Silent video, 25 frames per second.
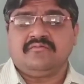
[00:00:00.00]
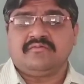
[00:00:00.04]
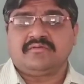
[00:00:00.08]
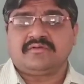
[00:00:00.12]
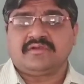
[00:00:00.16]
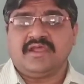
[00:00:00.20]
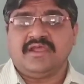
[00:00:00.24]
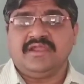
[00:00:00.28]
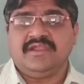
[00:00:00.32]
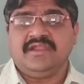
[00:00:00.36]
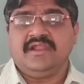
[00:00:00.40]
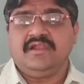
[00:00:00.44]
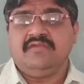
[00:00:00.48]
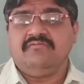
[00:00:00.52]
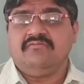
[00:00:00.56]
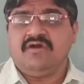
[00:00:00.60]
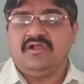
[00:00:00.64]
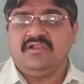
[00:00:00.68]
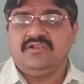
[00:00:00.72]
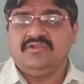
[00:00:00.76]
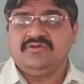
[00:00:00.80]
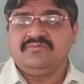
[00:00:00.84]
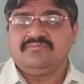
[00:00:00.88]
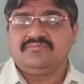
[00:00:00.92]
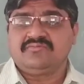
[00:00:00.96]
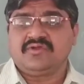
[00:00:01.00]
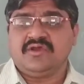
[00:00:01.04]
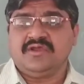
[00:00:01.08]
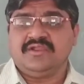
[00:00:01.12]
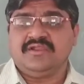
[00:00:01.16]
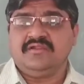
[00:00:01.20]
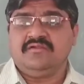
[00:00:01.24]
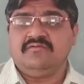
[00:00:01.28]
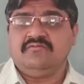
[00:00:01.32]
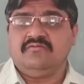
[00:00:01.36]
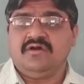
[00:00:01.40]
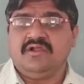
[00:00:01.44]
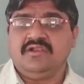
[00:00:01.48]
tidal
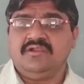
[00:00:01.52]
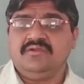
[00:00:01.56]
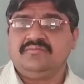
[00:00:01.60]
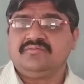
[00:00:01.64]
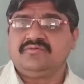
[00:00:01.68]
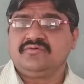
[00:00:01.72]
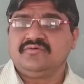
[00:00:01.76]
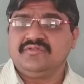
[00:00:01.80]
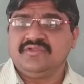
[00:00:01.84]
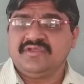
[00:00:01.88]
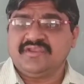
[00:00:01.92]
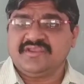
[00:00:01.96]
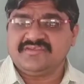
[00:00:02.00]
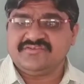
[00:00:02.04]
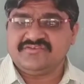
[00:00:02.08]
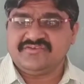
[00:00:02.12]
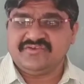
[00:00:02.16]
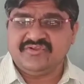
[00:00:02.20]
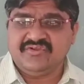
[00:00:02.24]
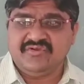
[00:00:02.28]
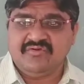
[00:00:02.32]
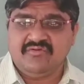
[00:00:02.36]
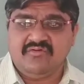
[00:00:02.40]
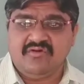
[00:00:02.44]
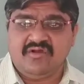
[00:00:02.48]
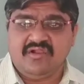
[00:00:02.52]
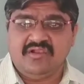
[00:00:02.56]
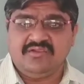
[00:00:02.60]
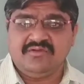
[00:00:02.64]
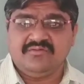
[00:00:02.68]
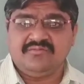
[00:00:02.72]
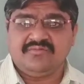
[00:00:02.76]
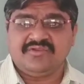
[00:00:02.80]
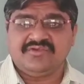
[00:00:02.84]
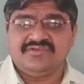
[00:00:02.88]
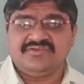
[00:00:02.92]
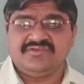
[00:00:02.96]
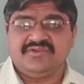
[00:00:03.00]
volume to the residual
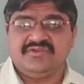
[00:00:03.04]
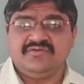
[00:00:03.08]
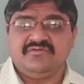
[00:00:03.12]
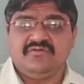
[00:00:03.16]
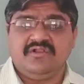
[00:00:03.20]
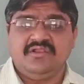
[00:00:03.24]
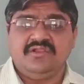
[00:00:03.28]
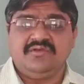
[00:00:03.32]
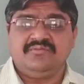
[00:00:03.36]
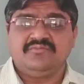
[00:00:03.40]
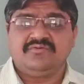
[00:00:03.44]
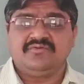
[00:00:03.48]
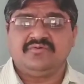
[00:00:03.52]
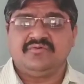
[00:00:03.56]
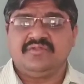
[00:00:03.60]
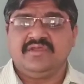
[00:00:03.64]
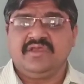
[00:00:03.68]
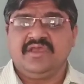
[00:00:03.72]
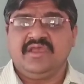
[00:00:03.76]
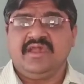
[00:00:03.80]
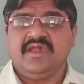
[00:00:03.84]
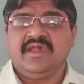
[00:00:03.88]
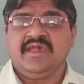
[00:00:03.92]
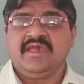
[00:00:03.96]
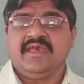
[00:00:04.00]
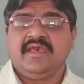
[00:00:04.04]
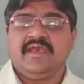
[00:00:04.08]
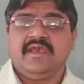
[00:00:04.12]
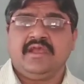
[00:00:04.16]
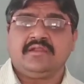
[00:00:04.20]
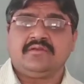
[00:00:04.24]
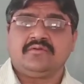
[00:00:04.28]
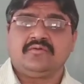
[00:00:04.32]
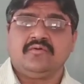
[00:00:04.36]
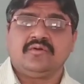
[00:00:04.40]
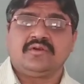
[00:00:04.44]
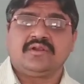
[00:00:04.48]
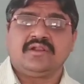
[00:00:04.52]
volume to
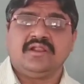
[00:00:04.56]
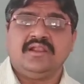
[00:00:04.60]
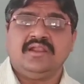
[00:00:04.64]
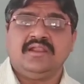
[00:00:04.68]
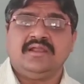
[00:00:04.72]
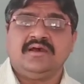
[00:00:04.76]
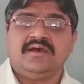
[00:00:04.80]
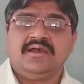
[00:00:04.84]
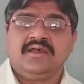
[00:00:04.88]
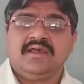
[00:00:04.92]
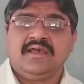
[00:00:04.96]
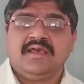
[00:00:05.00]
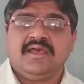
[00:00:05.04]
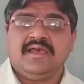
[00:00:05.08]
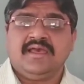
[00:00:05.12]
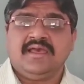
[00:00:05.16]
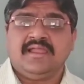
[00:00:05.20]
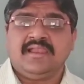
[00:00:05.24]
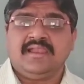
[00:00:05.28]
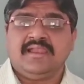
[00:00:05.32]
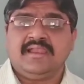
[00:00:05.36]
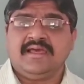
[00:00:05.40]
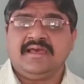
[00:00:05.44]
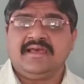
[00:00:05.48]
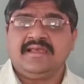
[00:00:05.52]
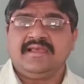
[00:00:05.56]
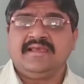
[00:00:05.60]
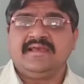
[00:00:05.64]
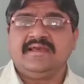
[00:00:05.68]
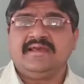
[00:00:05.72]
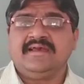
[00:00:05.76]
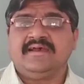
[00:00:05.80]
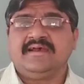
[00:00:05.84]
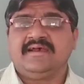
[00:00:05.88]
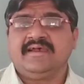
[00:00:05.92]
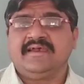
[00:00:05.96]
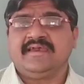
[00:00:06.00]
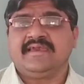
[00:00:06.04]
the total lung
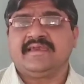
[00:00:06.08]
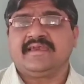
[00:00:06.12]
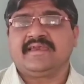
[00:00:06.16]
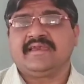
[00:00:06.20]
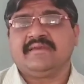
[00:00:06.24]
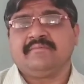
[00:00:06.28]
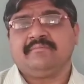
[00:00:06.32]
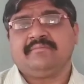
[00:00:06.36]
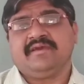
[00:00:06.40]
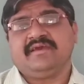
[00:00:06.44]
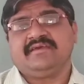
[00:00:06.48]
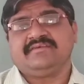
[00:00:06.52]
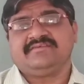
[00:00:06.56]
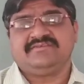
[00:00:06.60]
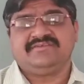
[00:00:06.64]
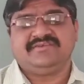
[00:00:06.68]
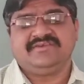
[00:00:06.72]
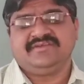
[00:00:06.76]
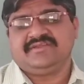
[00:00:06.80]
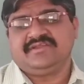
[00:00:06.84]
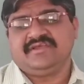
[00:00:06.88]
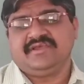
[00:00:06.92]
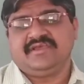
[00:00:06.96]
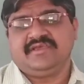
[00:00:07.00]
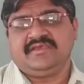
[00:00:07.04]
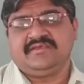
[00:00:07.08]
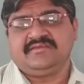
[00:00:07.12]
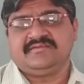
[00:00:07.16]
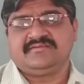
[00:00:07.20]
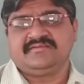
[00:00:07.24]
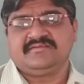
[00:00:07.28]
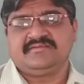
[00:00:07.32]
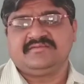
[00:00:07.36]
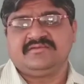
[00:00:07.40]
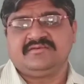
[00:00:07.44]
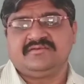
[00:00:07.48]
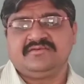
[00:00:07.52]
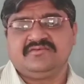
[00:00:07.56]

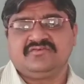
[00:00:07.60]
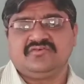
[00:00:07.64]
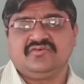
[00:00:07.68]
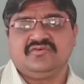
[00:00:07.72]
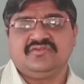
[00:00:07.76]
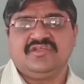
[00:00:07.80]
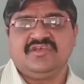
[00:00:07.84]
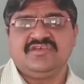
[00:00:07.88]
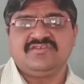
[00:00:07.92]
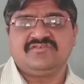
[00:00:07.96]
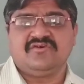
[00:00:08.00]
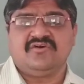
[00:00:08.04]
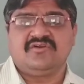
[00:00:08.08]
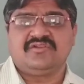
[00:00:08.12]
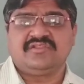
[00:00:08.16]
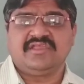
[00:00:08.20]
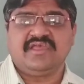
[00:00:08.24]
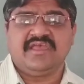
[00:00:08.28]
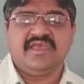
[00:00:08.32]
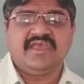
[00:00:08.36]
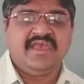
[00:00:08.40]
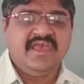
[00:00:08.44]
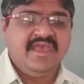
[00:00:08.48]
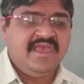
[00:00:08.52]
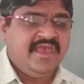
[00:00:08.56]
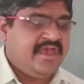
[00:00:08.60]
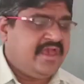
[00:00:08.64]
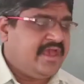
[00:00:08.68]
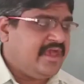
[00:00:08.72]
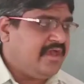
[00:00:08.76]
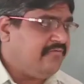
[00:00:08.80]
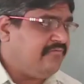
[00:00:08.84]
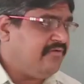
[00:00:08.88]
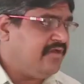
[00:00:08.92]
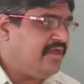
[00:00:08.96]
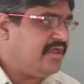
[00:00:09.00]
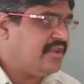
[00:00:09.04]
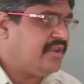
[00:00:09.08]
capacities. So, these are the
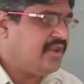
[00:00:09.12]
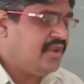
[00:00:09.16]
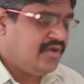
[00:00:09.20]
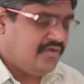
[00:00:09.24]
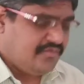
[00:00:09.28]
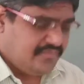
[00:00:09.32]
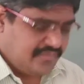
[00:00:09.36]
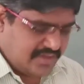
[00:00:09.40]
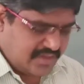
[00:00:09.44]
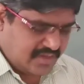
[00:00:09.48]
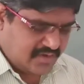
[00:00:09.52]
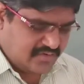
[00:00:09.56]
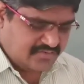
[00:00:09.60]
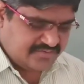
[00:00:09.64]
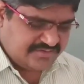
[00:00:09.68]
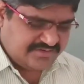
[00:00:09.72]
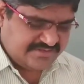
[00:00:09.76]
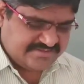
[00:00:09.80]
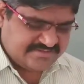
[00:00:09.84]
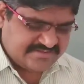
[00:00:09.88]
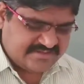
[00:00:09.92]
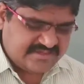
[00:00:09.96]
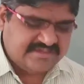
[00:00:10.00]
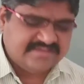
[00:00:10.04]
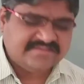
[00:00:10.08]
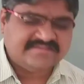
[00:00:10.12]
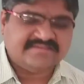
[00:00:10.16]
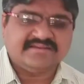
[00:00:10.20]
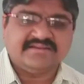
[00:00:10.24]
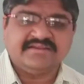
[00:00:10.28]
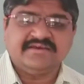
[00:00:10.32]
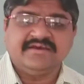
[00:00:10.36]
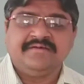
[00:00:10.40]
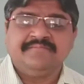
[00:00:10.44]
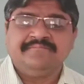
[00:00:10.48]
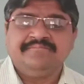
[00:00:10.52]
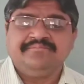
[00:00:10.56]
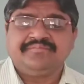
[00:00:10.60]
where we have discussed
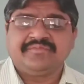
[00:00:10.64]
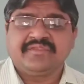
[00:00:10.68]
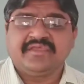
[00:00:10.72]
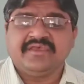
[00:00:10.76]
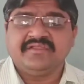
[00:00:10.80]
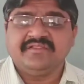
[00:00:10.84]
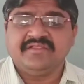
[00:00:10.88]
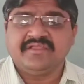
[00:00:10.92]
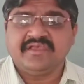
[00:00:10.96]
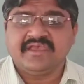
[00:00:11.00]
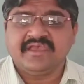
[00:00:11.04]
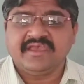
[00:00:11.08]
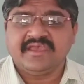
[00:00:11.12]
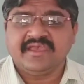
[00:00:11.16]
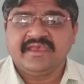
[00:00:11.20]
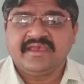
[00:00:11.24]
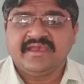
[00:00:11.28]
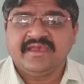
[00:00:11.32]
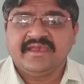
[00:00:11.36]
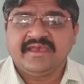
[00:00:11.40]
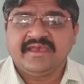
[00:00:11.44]
in the